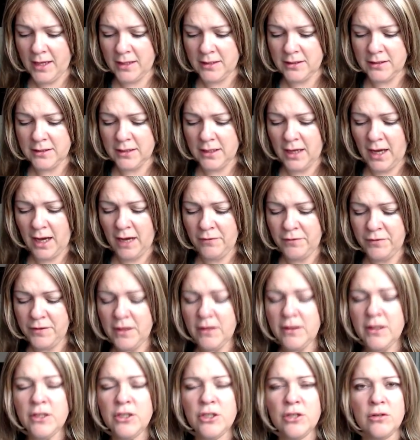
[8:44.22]
And I
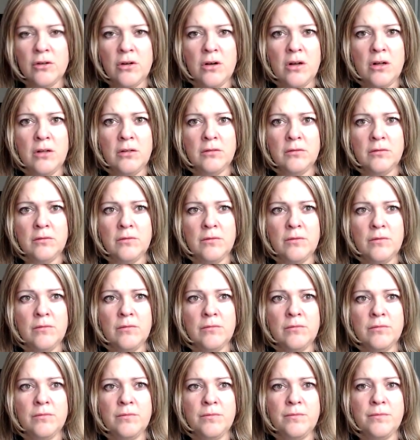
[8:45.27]
feel that you're all
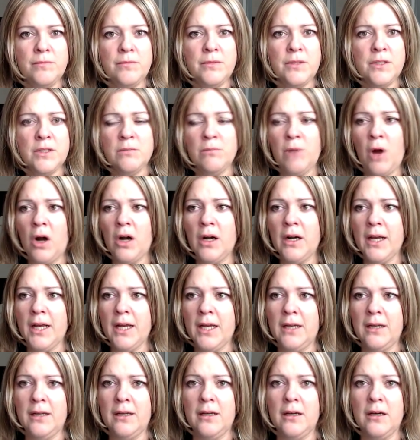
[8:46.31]

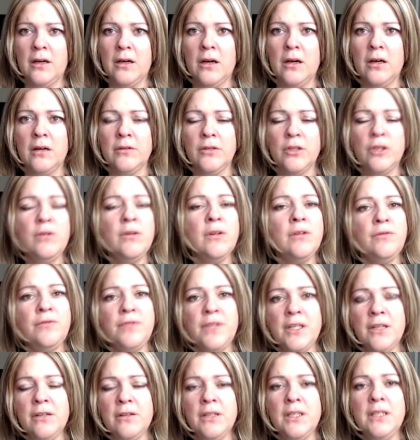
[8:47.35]
smart and uh, uh, you
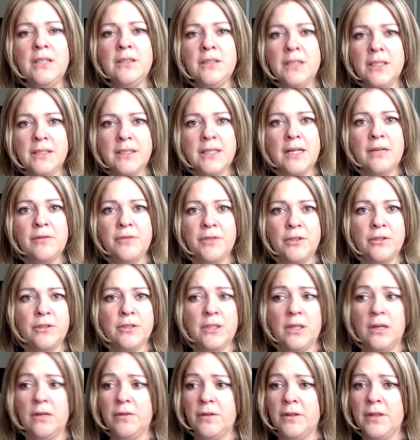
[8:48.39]
can figure these things out for
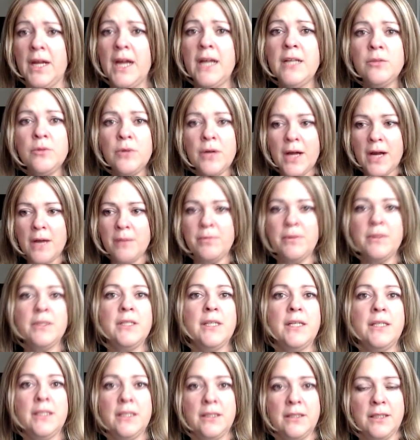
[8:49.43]
yourself. And that's why I
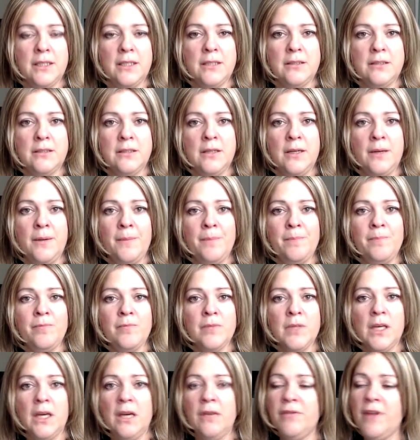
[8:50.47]
presented this.
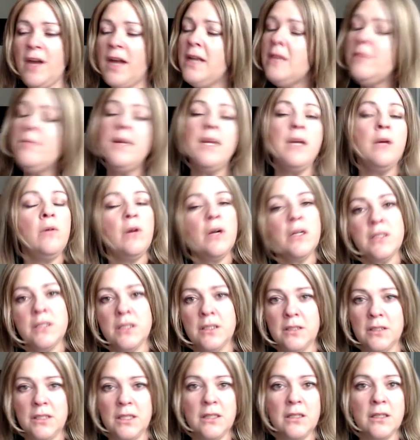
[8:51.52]
If anybody
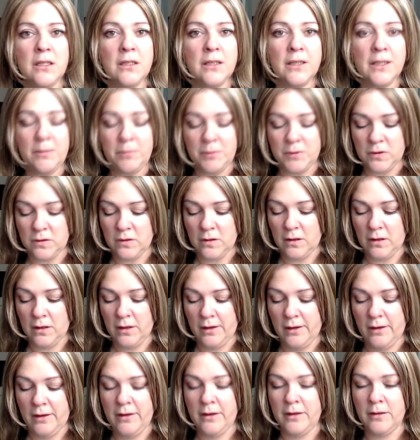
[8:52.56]
wants to see the clips,
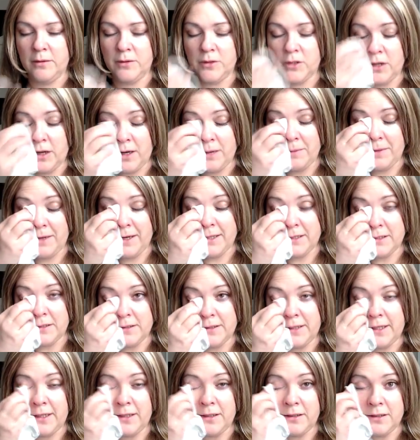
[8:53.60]
uh, sorry, my
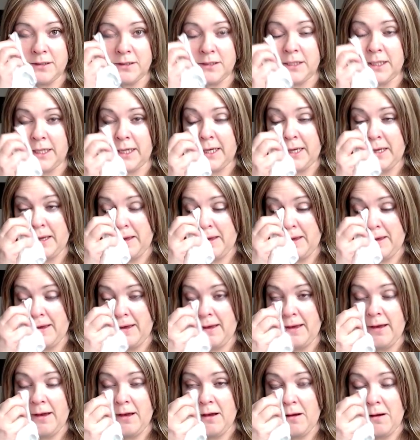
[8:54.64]
eyes are like stinging.
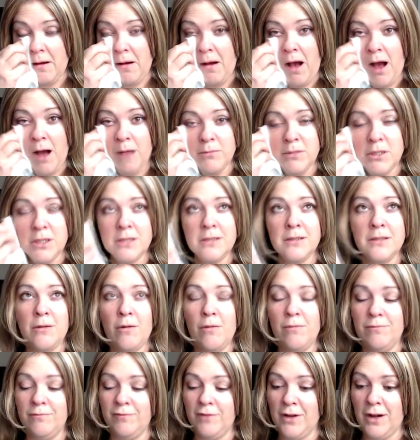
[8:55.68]
I'm
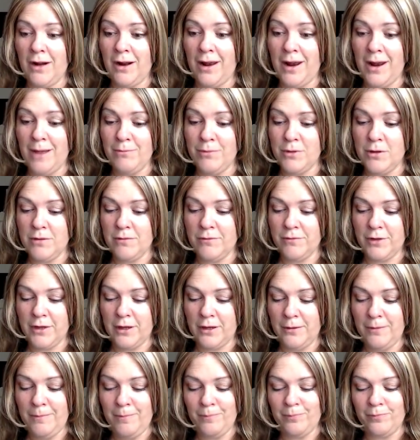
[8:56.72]
just so clipped
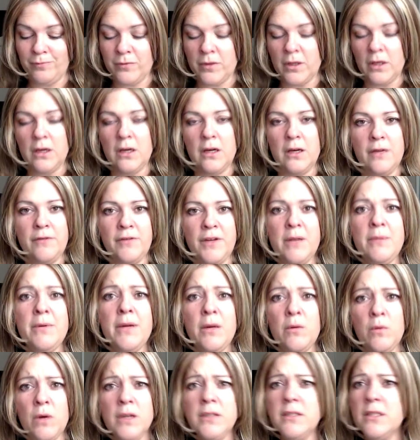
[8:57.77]
over you. Uh, if
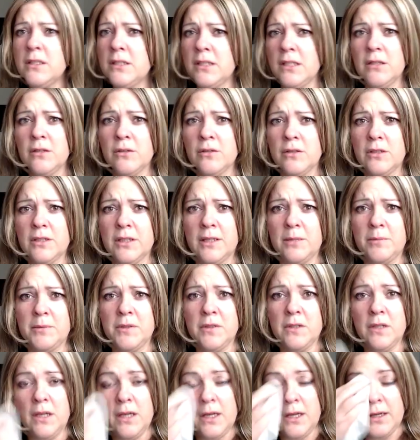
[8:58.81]
anybody wants to see those
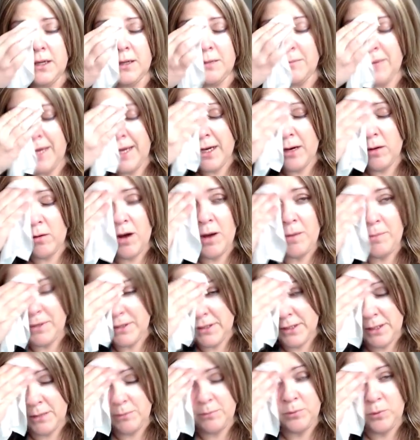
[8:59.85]
clips, it may go
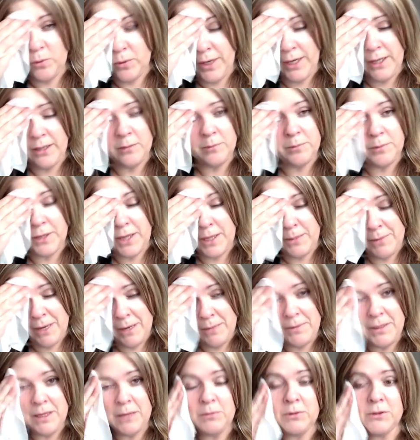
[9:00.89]
up at some point, but I
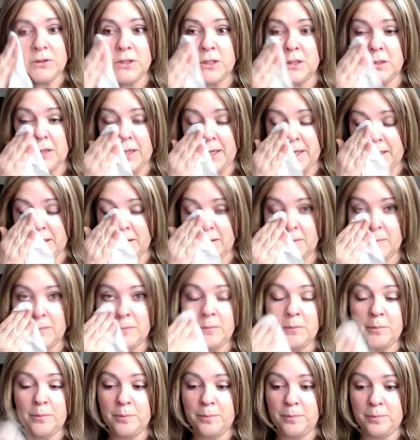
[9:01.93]
might be able to like
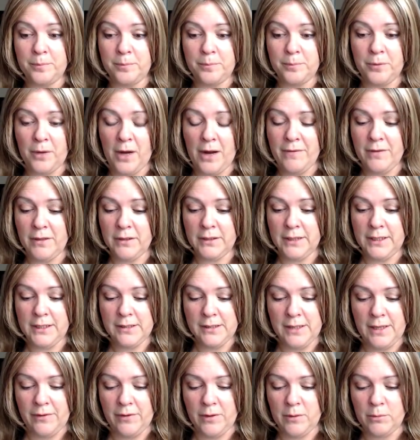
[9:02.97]

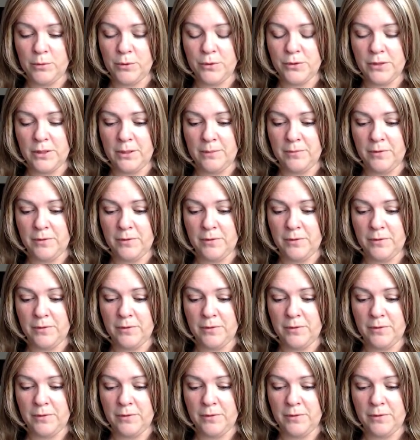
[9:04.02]
privately send them